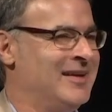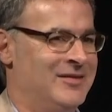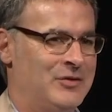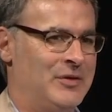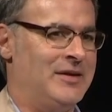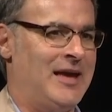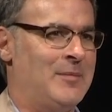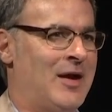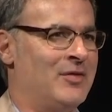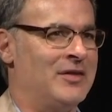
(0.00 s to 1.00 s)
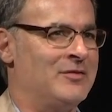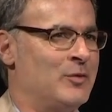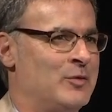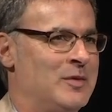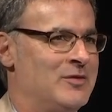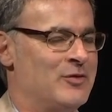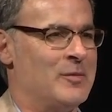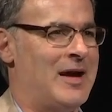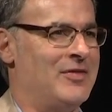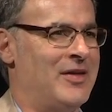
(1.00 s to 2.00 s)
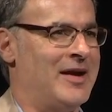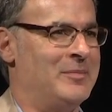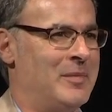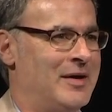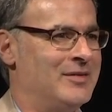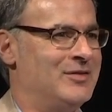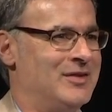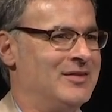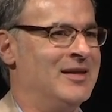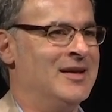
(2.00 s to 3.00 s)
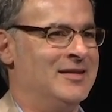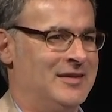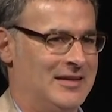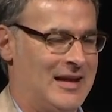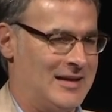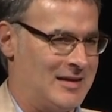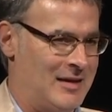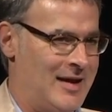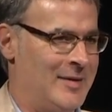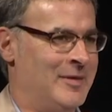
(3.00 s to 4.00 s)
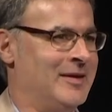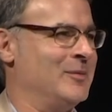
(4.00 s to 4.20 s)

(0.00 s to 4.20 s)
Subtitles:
And so he came out and lived with me for about 9 months and did a lot of climbing.